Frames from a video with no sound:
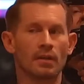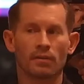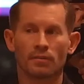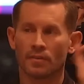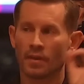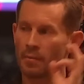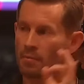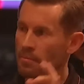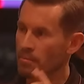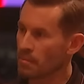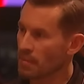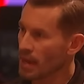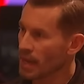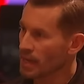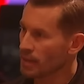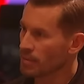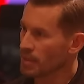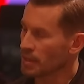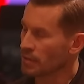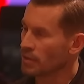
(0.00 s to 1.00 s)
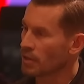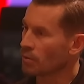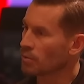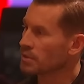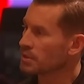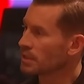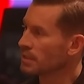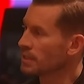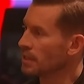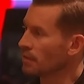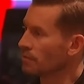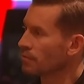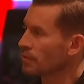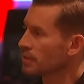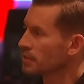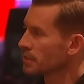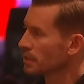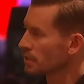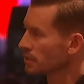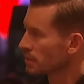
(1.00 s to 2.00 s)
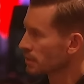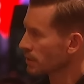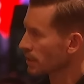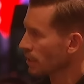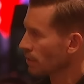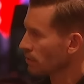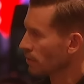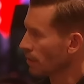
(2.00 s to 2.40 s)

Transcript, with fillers: That maybe there was a difference in skill